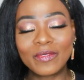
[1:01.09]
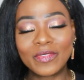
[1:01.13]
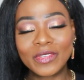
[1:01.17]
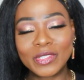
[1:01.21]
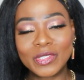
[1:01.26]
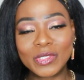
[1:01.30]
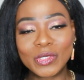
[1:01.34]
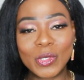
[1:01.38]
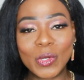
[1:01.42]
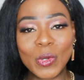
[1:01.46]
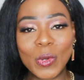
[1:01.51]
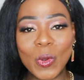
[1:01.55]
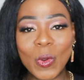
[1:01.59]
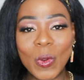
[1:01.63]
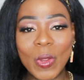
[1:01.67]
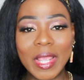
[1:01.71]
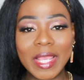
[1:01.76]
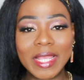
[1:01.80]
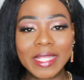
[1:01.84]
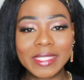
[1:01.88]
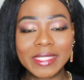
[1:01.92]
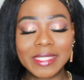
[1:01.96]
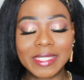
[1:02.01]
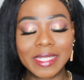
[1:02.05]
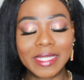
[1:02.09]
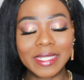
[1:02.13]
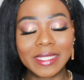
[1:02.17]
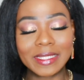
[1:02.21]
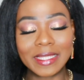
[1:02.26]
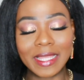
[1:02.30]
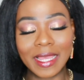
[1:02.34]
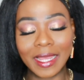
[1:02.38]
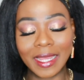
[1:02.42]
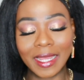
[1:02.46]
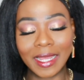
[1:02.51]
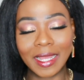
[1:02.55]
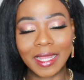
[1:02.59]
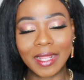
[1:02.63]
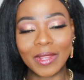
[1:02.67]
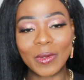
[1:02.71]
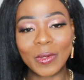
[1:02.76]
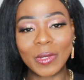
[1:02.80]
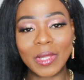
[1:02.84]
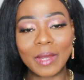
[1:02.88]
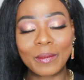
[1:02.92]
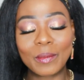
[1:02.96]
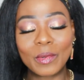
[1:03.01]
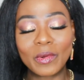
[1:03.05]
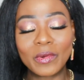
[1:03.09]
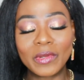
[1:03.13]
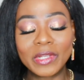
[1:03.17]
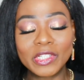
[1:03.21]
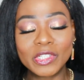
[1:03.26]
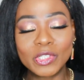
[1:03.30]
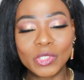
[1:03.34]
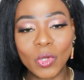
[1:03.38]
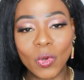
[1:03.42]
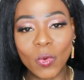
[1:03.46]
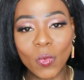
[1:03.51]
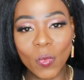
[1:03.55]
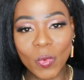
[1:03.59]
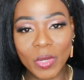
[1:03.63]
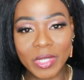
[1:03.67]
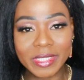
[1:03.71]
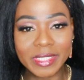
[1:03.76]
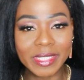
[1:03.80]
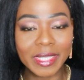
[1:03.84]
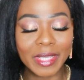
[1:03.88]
video it's in uh, collaboration with